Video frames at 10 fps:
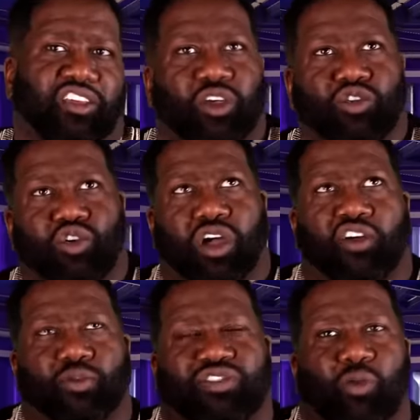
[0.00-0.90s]
See, when you
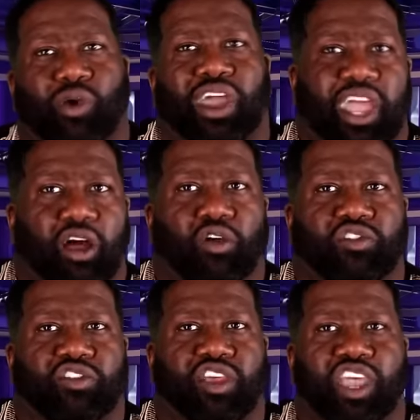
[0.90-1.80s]
come from somewhere
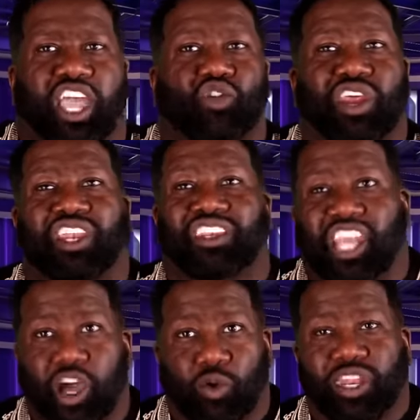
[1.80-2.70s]
else and you didn't
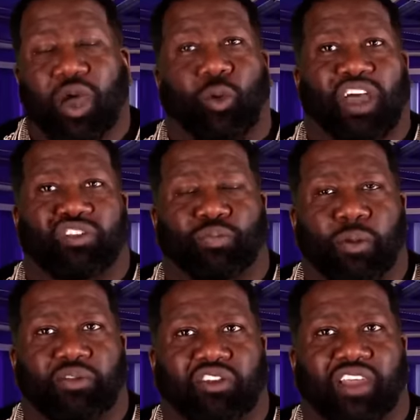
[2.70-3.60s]
deal with that white
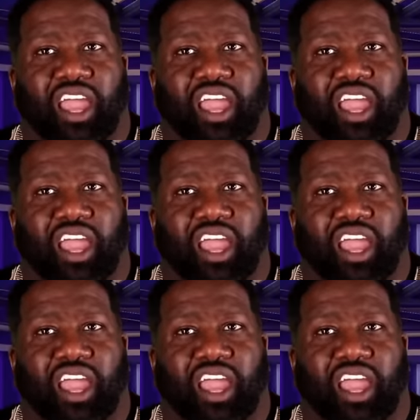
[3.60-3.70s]
supremacist